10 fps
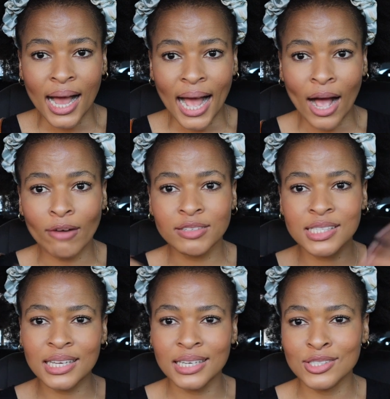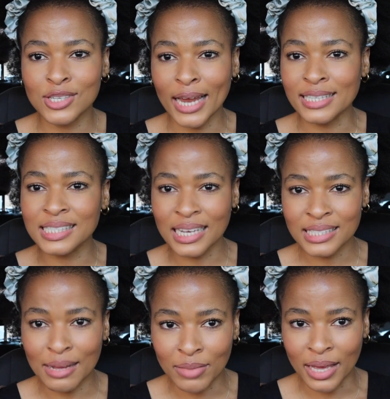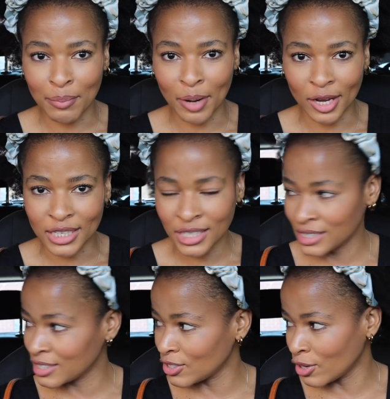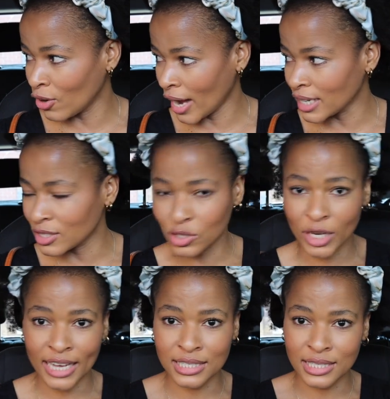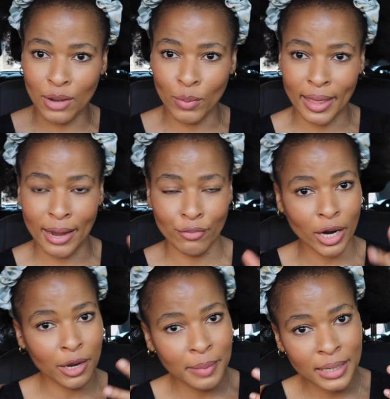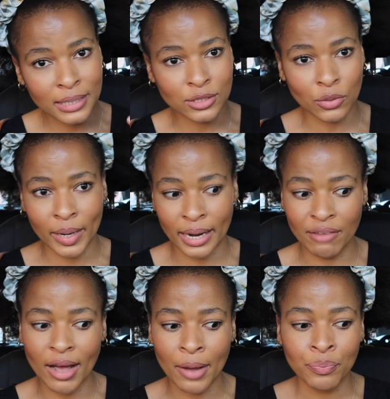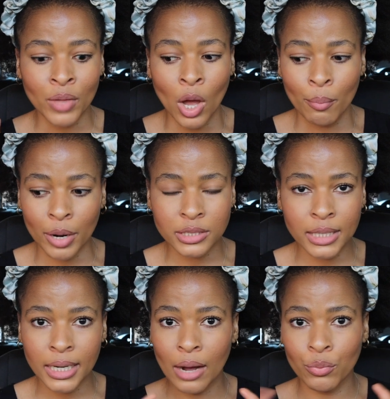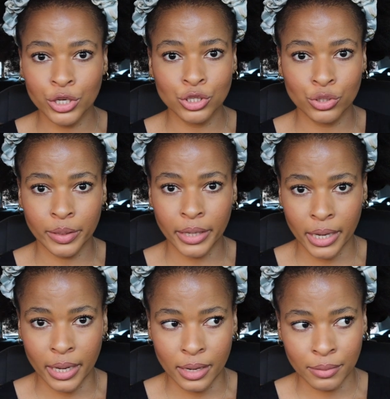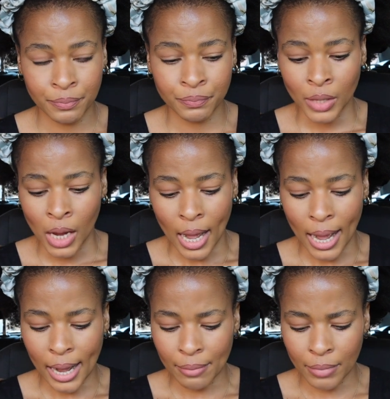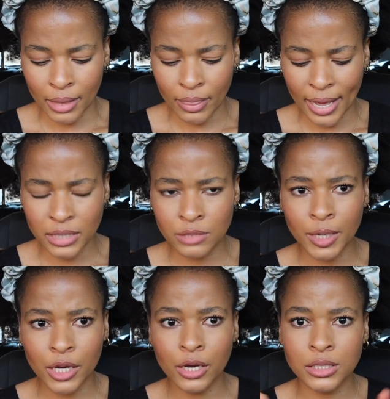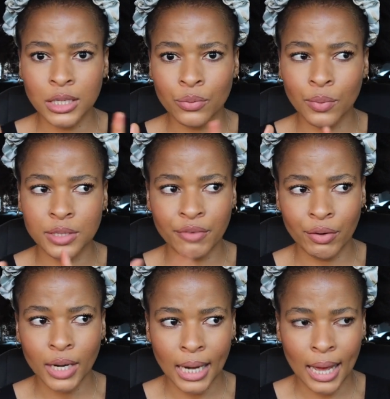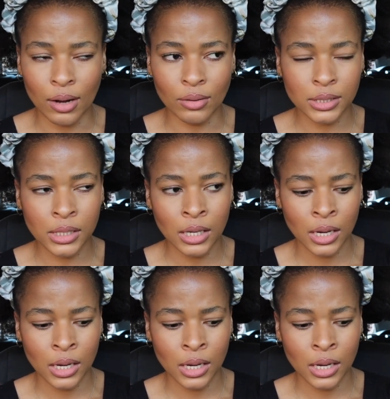I obviously need to like say something about it, you know. I need to like say whether I recommend it or whatever. Personally, I wouldn't do it again. And that is because it was very loud.